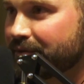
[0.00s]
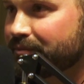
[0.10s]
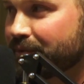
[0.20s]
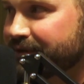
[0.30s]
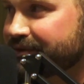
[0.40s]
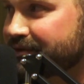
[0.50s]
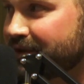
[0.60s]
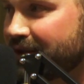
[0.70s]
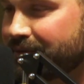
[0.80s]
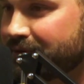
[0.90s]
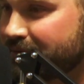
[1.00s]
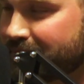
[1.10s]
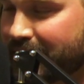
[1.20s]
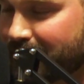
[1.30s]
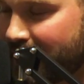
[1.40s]
know races. Like, dude,
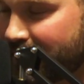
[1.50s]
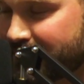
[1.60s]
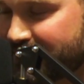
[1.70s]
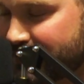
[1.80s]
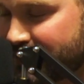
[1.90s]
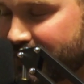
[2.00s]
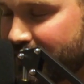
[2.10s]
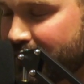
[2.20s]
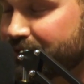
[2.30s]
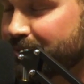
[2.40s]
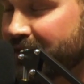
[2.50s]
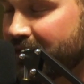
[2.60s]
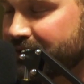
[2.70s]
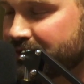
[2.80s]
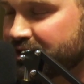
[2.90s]
like I could just sit here and close
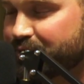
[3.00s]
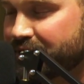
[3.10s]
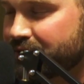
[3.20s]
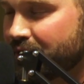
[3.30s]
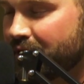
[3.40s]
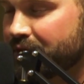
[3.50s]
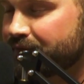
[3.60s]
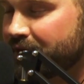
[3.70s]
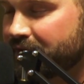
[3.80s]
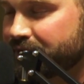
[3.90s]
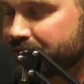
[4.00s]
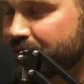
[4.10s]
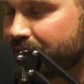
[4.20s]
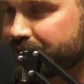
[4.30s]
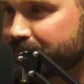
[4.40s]
my eyes and just picture all of Laughlin's
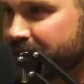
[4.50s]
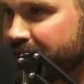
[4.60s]
course in